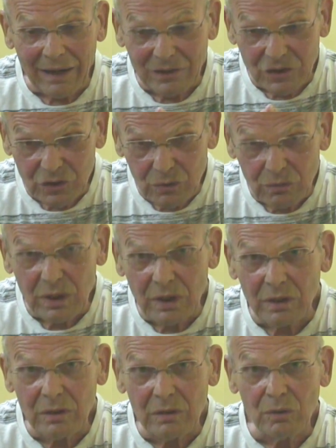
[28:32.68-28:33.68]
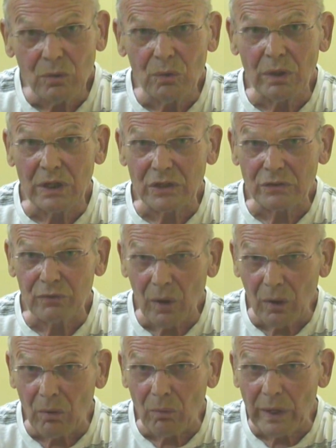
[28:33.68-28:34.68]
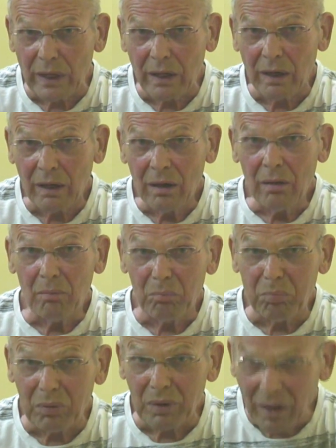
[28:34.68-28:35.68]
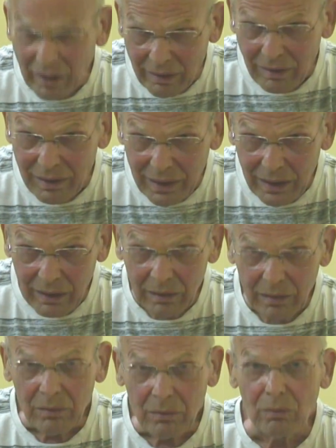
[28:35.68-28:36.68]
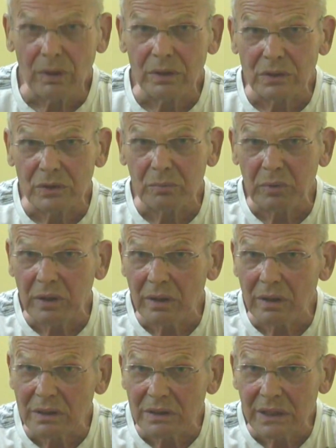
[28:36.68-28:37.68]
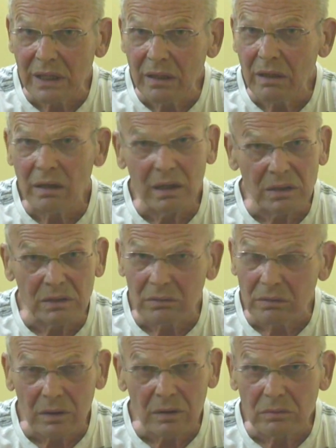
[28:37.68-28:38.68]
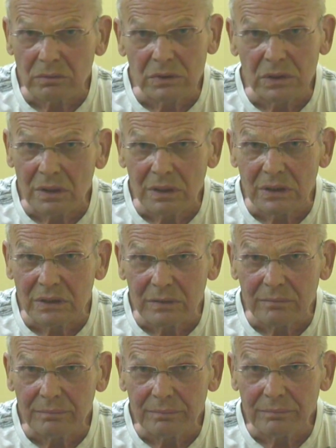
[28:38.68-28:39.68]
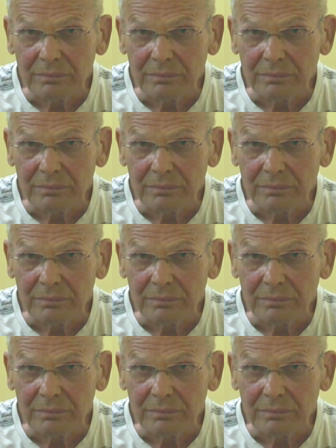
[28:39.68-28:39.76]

And a student who is following blindly what the superior is saying is not a good superior.